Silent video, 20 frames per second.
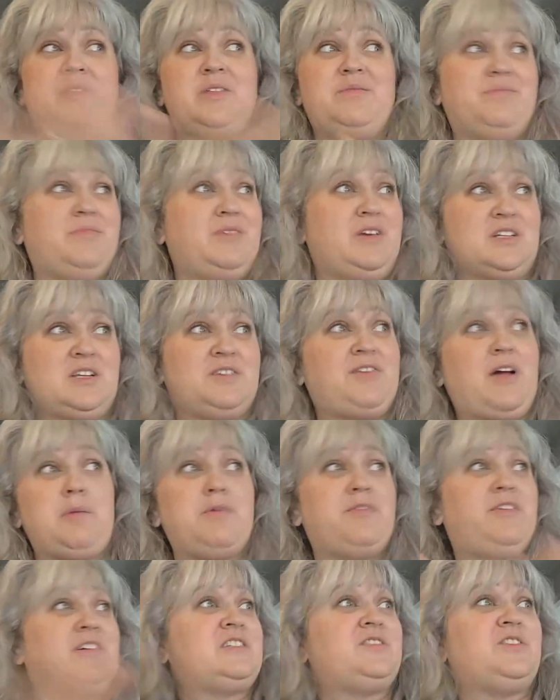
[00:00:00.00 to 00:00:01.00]
there's a fiber
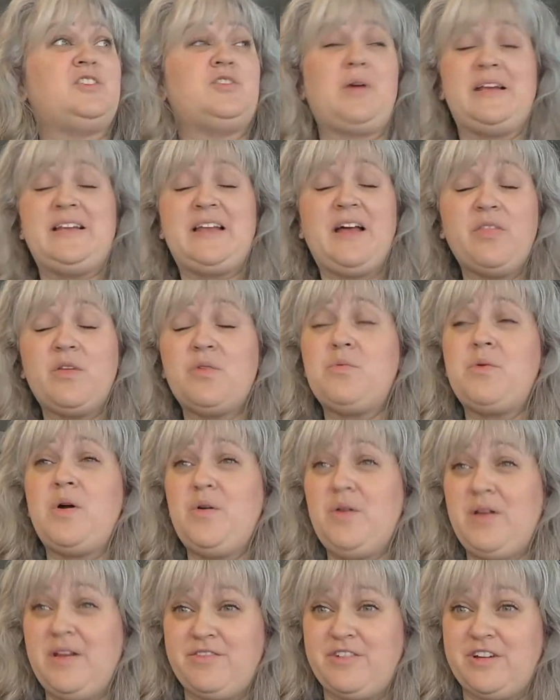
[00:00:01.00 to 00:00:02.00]
festival right down the
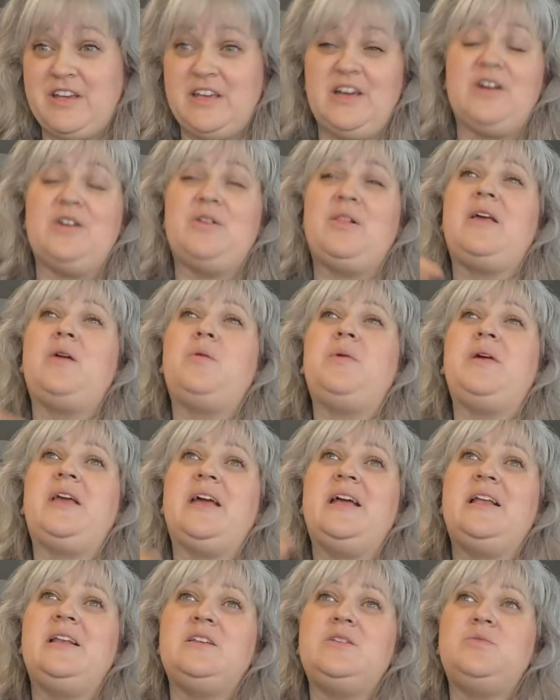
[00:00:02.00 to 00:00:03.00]
road every year. Like we
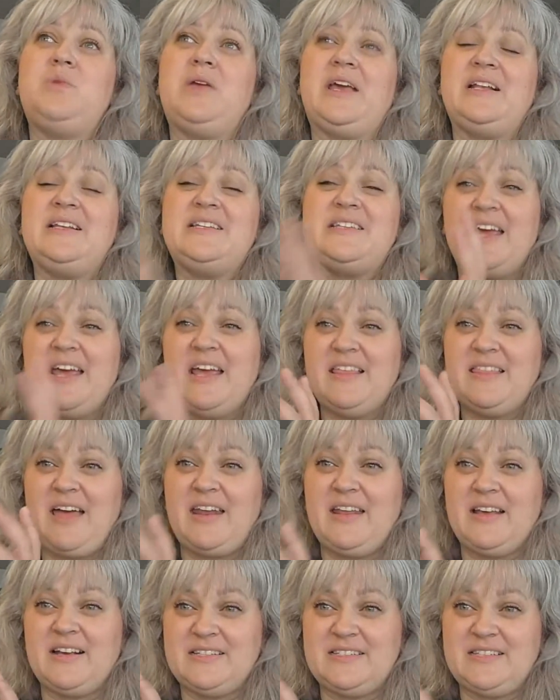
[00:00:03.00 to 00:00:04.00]
can take
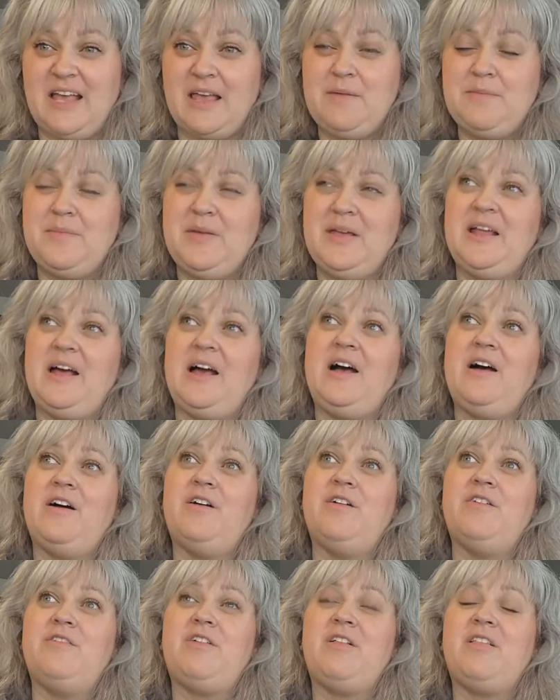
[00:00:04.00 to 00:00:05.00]
that excitement
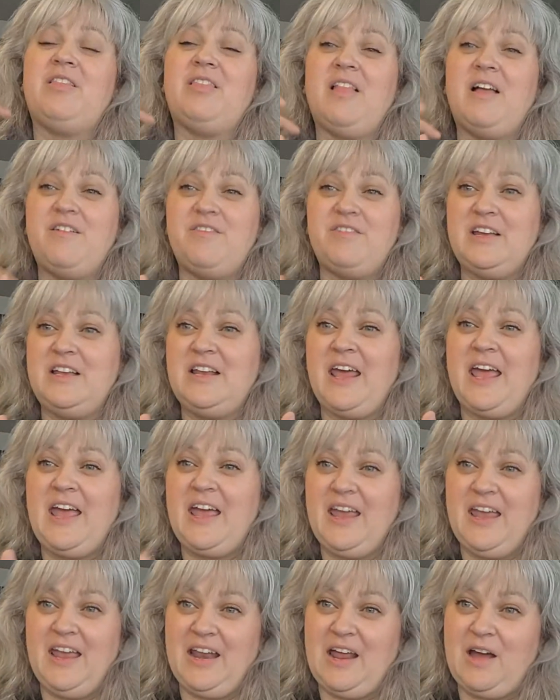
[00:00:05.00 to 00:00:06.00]
of loving
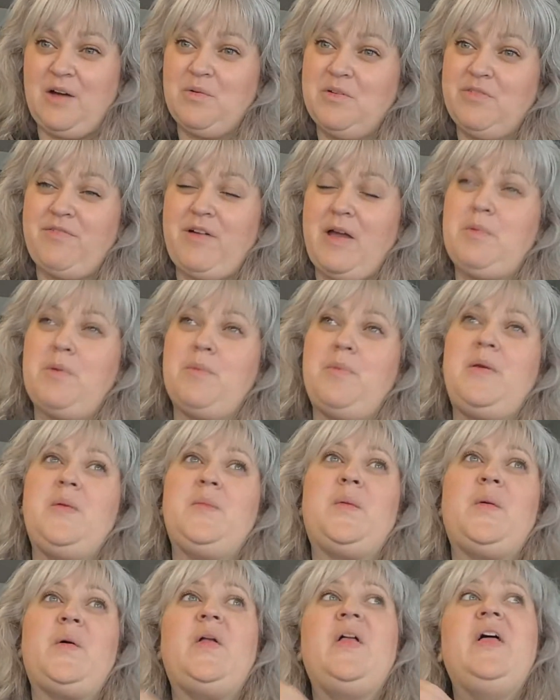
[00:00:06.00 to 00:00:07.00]
hanging out with fiber
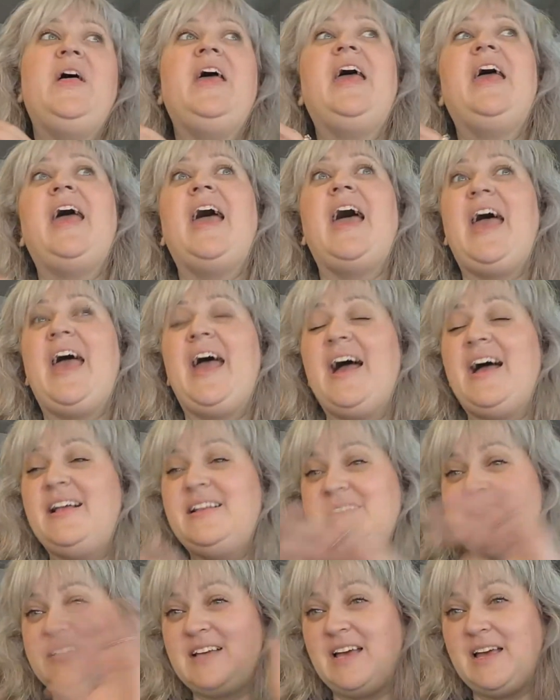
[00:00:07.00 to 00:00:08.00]
people
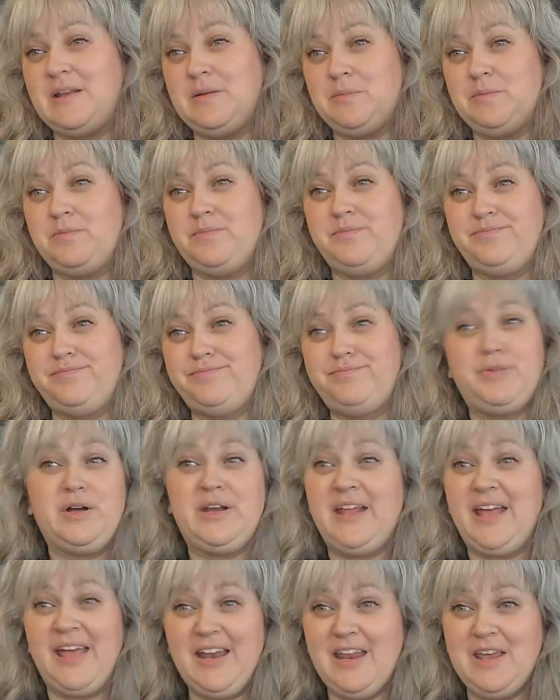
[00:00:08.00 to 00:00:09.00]
and put
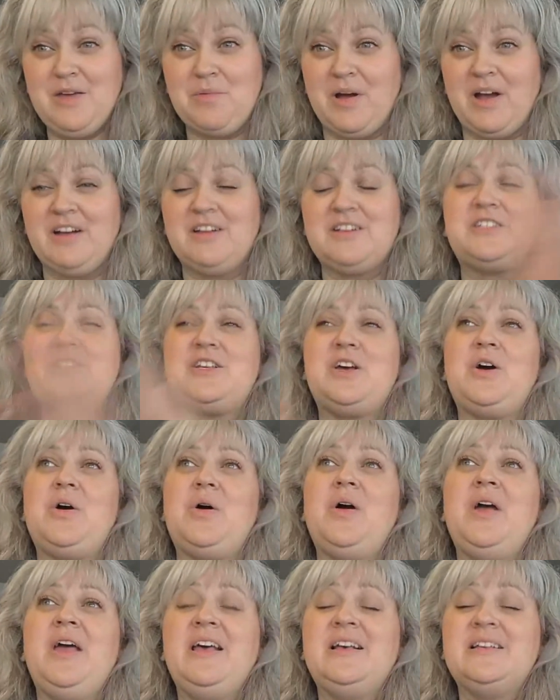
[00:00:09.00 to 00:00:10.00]
it anywhere.
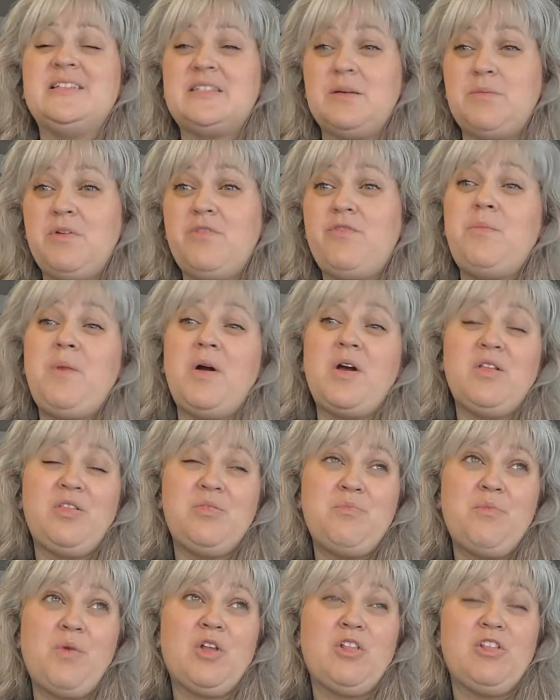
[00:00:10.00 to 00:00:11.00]
So some of them are
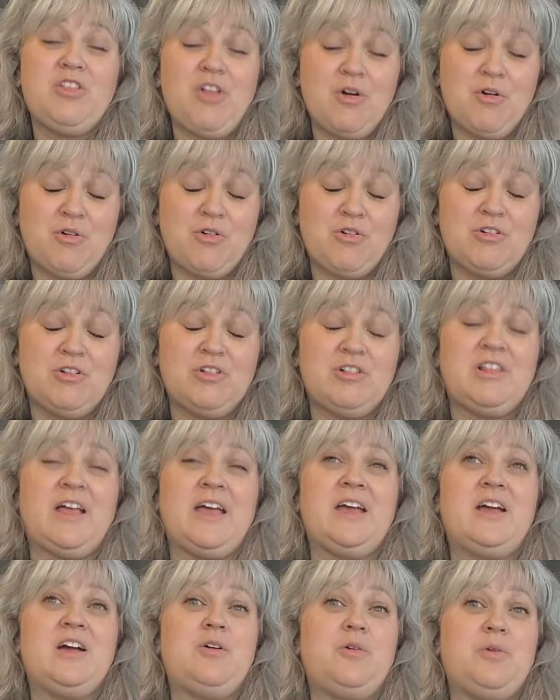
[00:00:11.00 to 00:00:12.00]
more local,
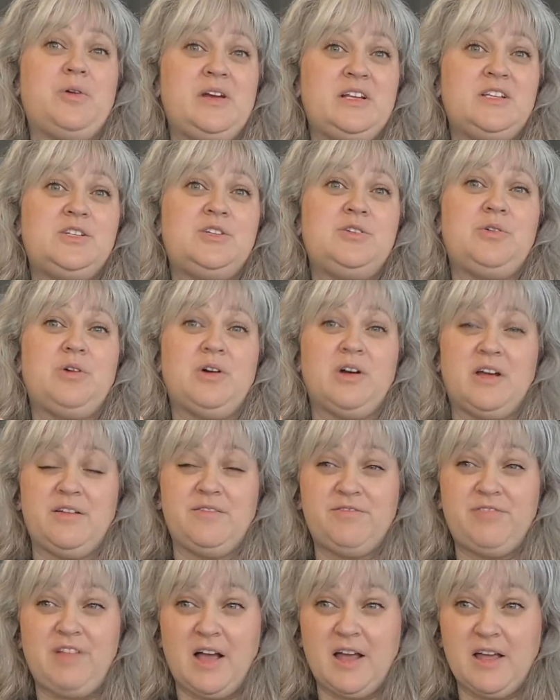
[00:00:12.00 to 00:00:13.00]
like going to Oregon
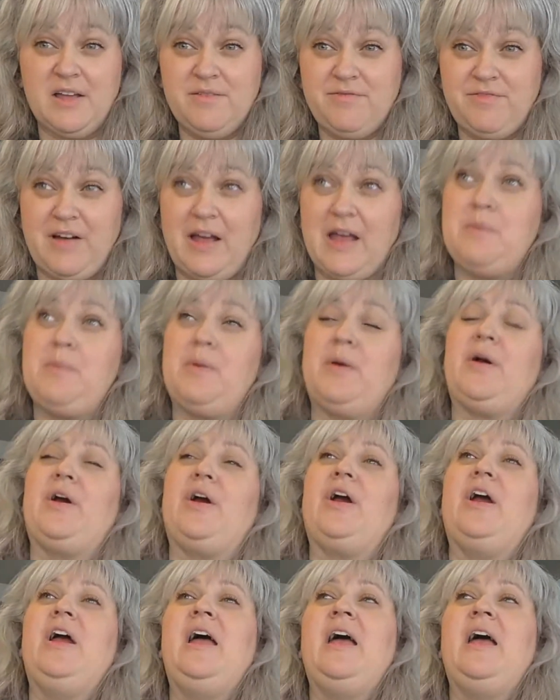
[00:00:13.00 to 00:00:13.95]
Flock and Fiber,